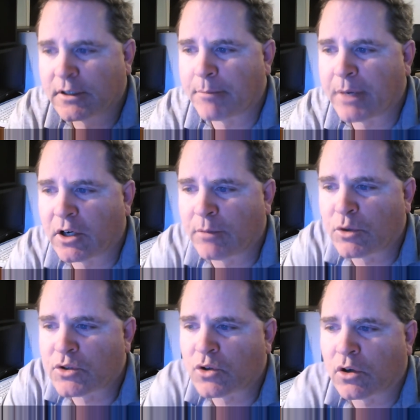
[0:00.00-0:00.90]

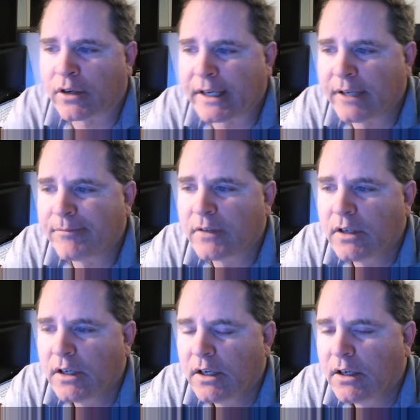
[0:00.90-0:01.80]
comparable story
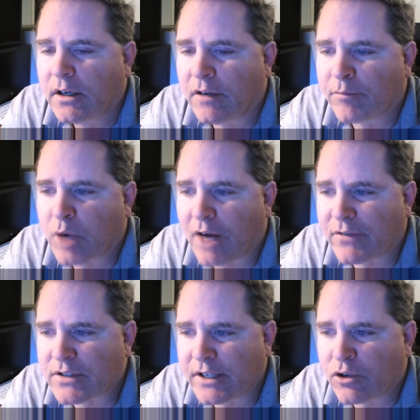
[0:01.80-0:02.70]
of
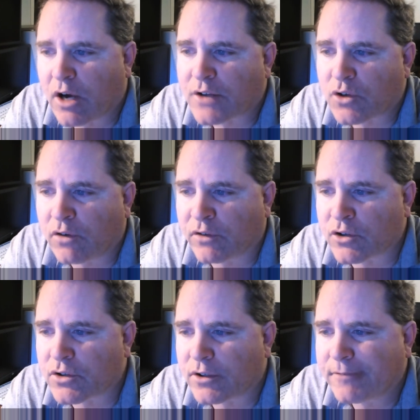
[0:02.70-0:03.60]
prophecy
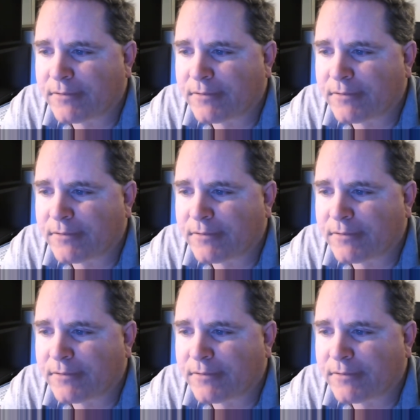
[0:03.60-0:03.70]
crossovers.